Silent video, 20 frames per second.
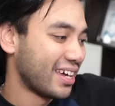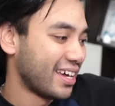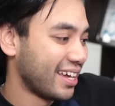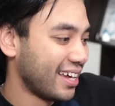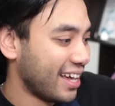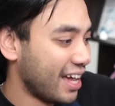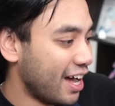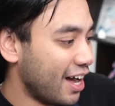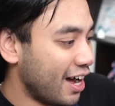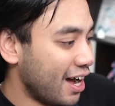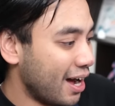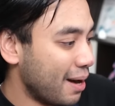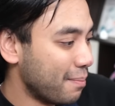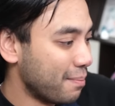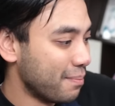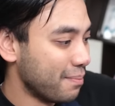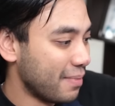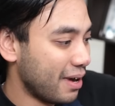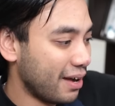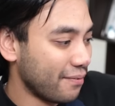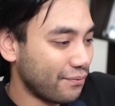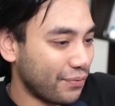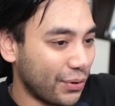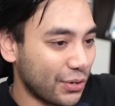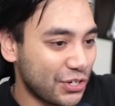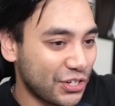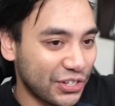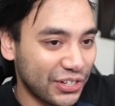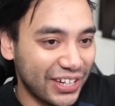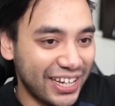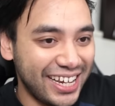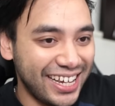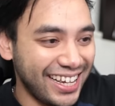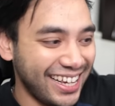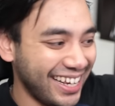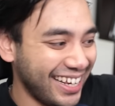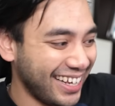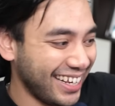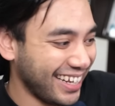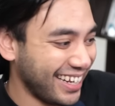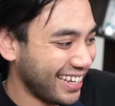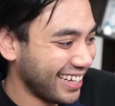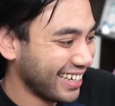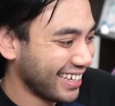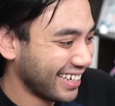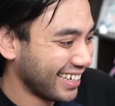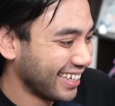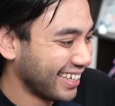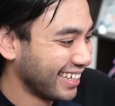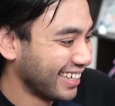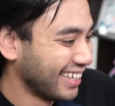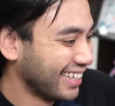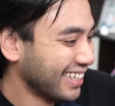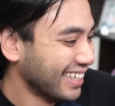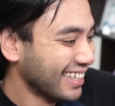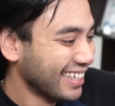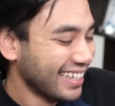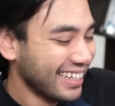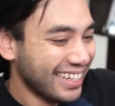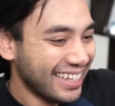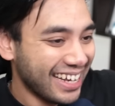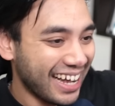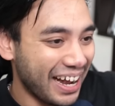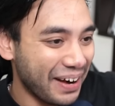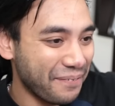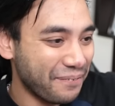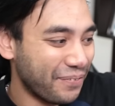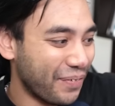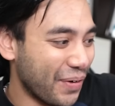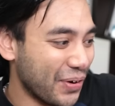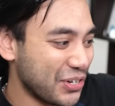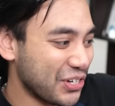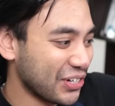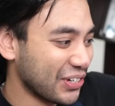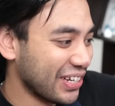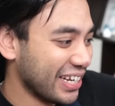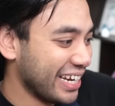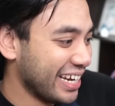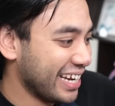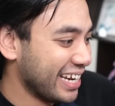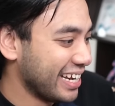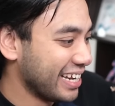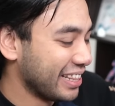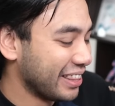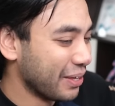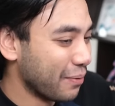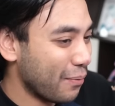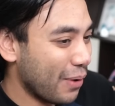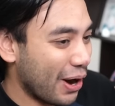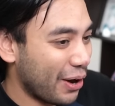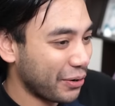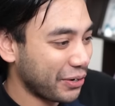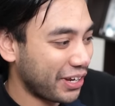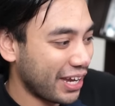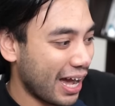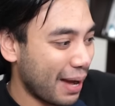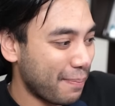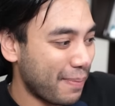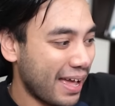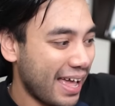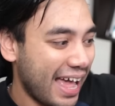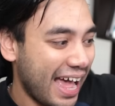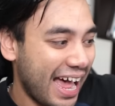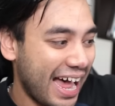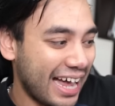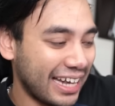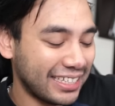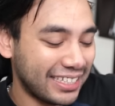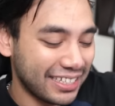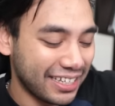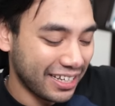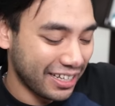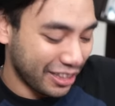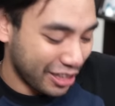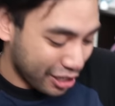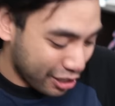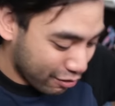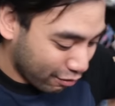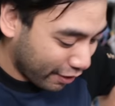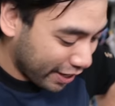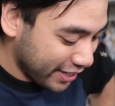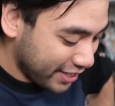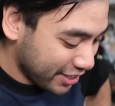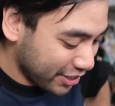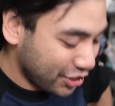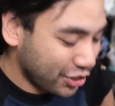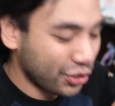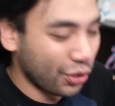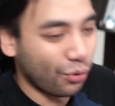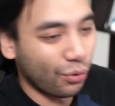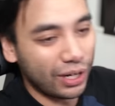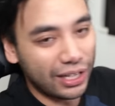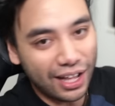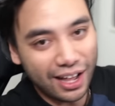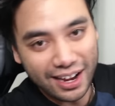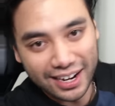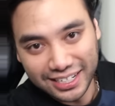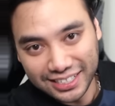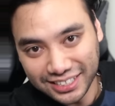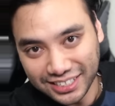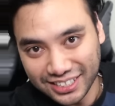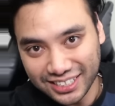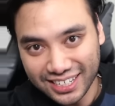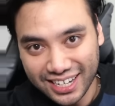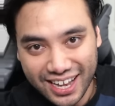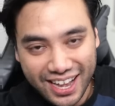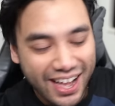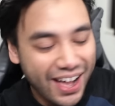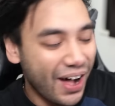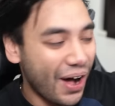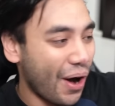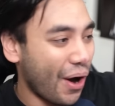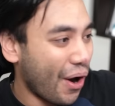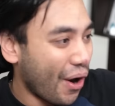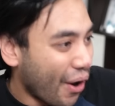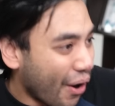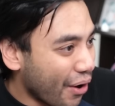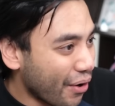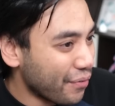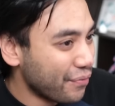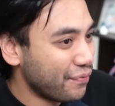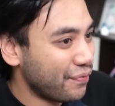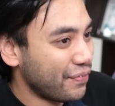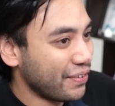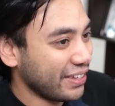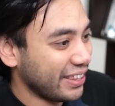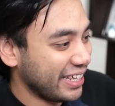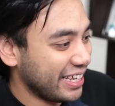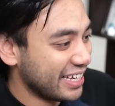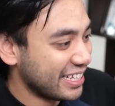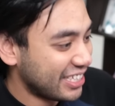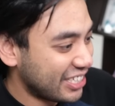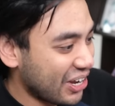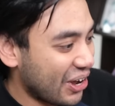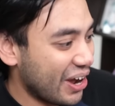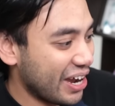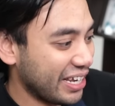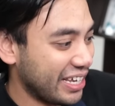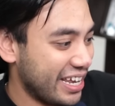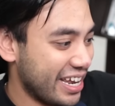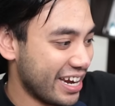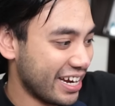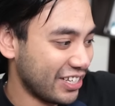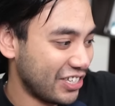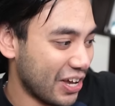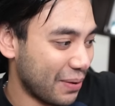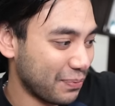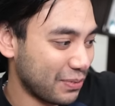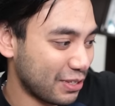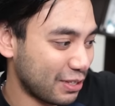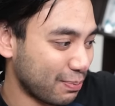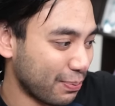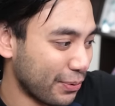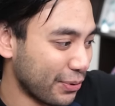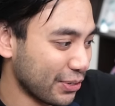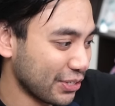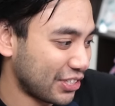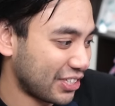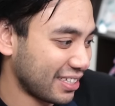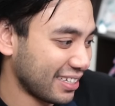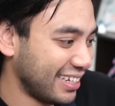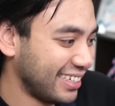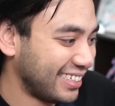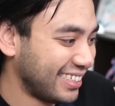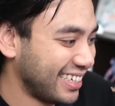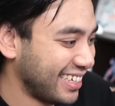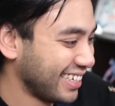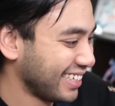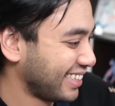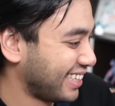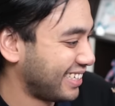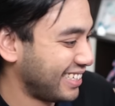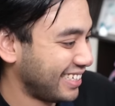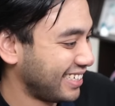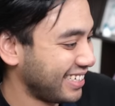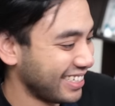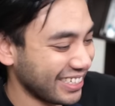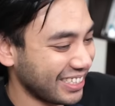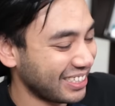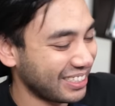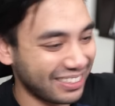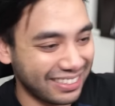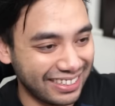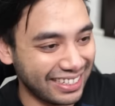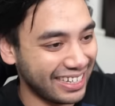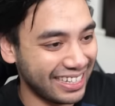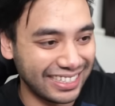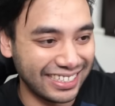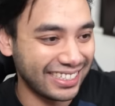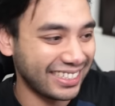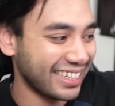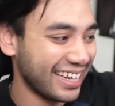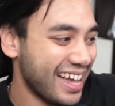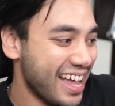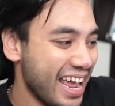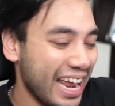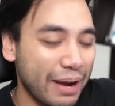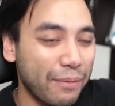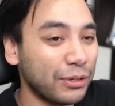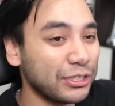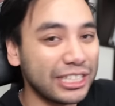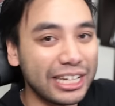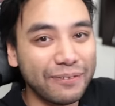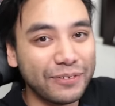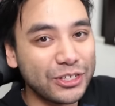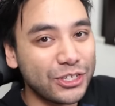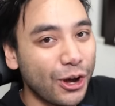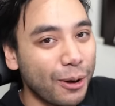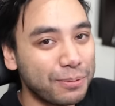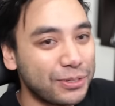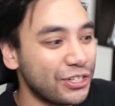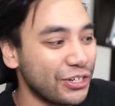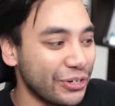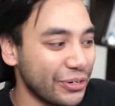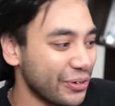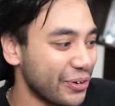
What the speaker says: Unfortunately, the World Cup had the greatest storylines of the entire year in terms of sports. It wasn't even top two,